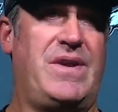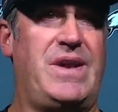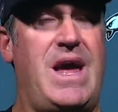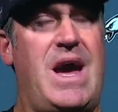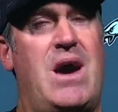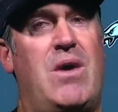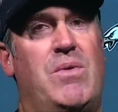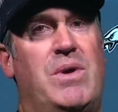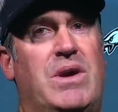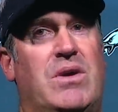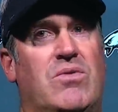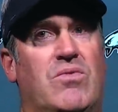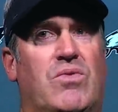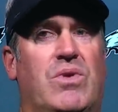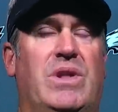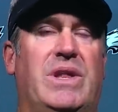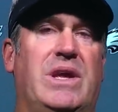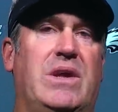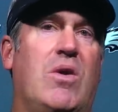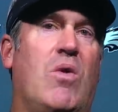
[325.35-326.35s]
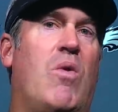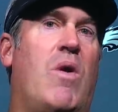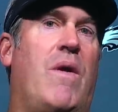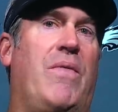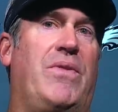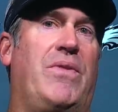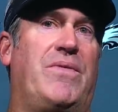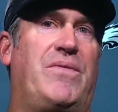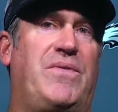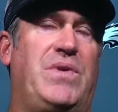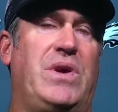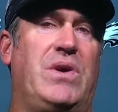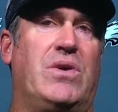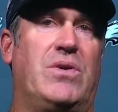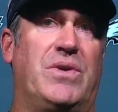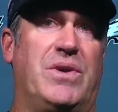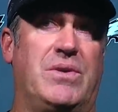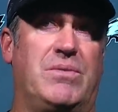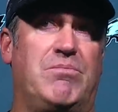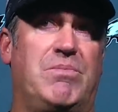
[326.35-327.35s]
And now we can really go on the
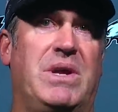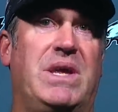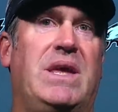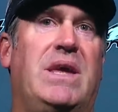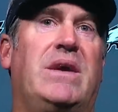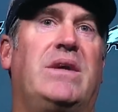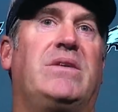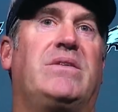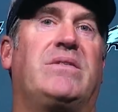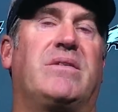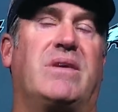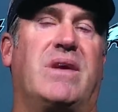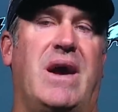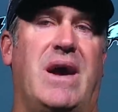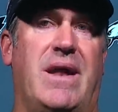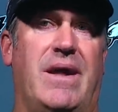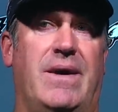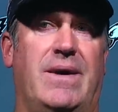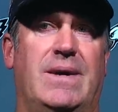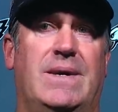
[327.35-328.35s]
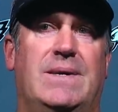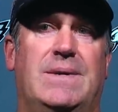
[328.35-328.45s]
field and begin to kind of